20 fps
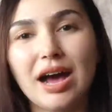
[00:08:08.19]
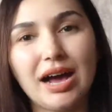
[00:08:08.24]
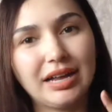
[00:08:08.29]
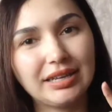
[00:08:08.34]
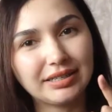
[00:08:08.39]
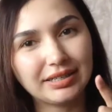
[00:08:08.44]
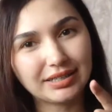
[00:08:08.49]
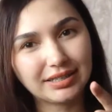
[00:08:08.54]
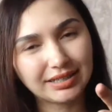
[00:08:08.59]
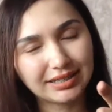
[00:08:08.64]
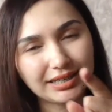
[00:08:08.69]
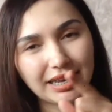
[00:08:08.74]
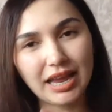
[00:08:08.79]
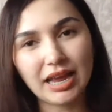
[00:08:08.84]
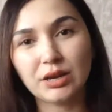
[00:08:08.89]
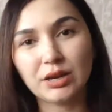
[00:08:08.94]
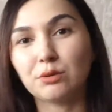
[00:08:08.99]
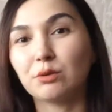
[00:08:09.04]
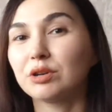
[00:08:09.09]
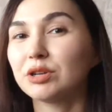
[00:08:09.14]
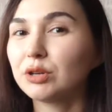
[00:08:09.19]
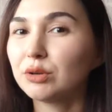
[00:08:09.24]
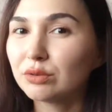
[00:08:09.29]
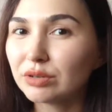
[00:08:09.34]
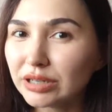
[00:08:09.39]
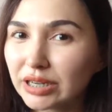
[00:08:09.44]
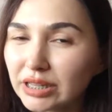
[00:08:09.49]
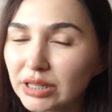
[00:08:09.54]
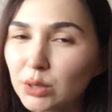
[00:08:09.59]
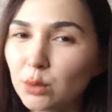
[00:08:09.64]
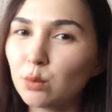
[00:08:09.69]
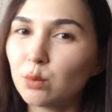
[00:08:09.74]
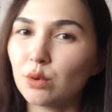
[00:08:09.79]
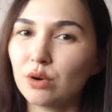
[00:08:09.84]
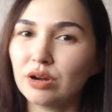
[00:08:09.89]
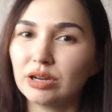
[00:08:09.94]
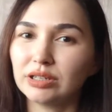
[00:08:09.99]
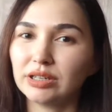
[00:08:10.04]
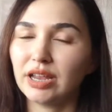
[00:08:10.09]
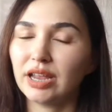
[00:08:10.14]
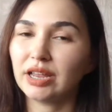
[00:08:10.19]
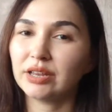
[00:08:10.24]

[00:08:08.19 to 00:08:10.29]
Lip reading: Understand what you really want